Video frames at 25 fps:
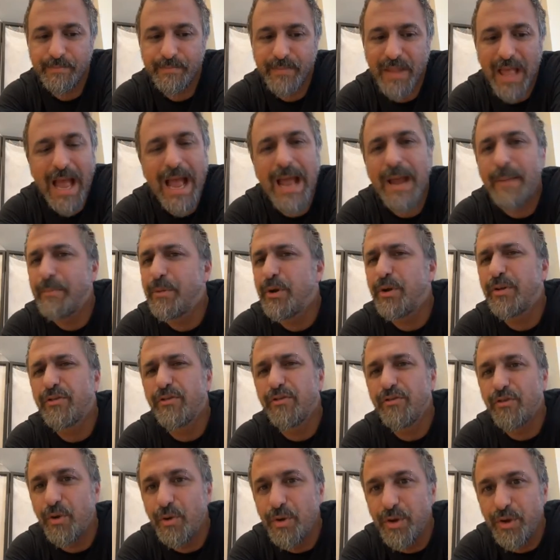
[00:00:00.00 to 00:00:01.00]
I'm not
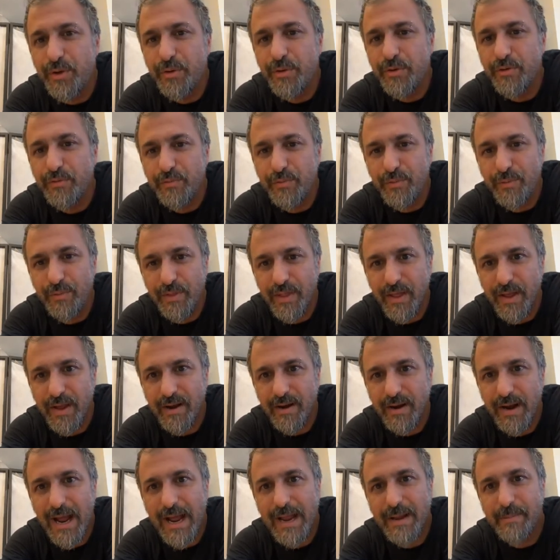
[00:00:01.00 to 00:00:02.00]
so useful
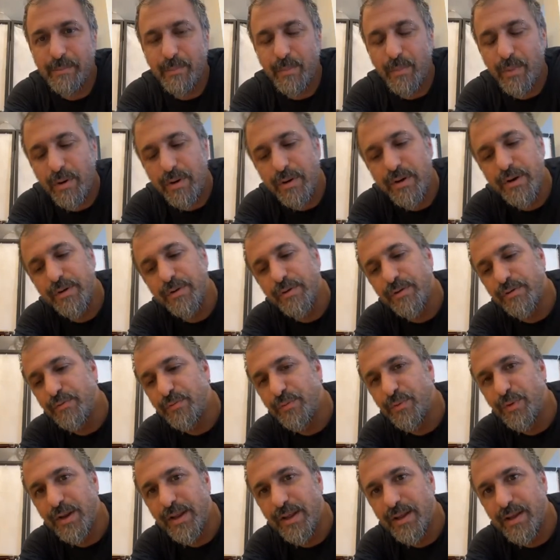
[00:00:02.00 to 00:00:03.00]
there. I'm more
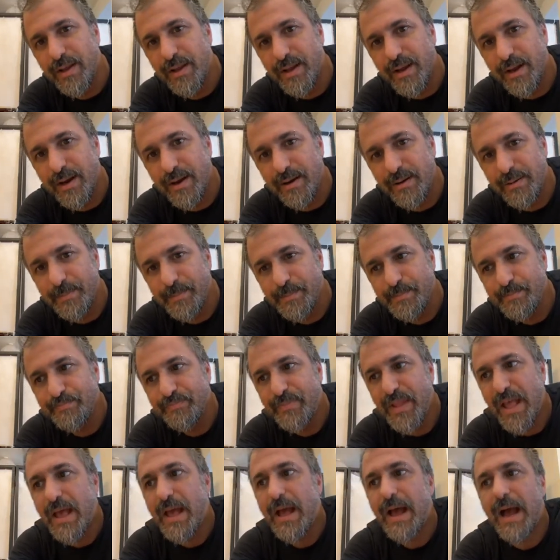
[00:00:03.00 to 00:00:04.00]
useful here.
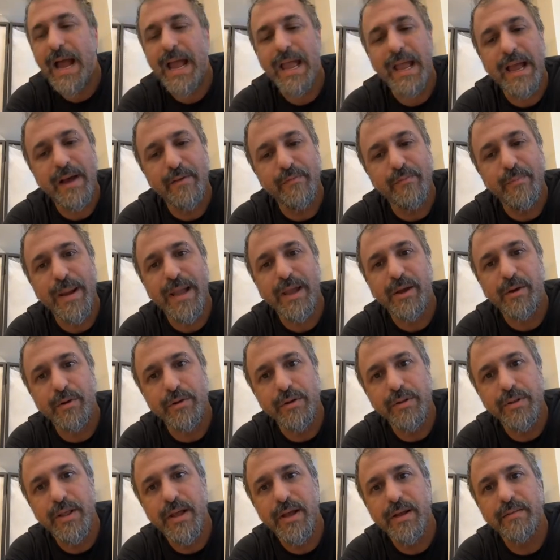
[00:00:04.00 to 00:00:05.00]
I have my
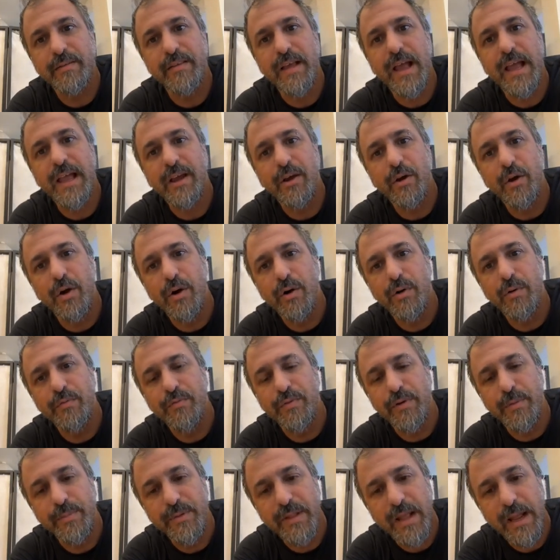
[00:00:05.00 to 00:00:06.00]
contacts. I go
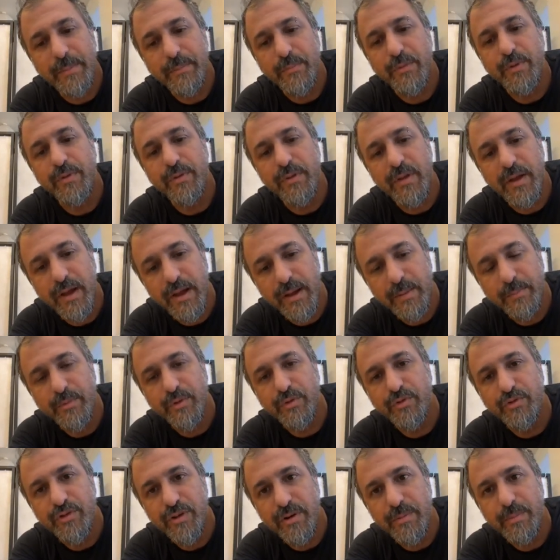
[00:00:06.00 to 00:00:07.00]
from time to time
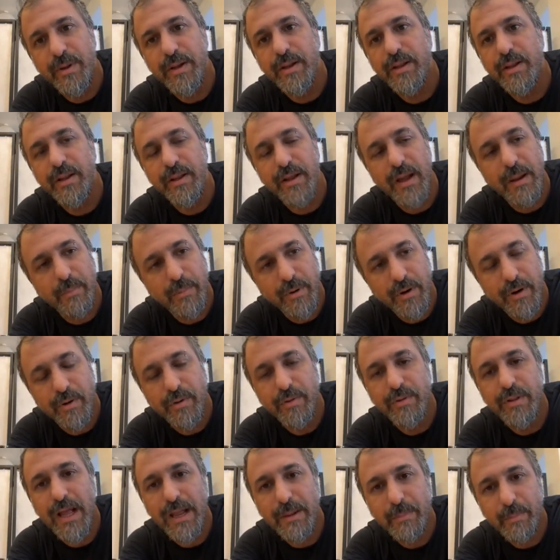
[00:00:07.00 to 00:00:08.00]
to Germany,
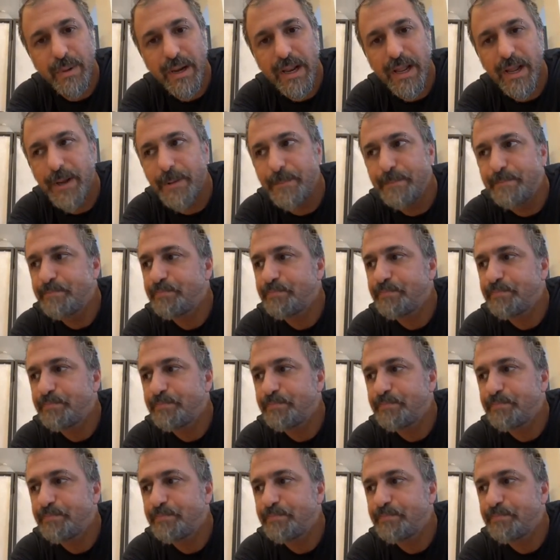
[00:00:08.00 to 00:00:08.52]
abroad. I play.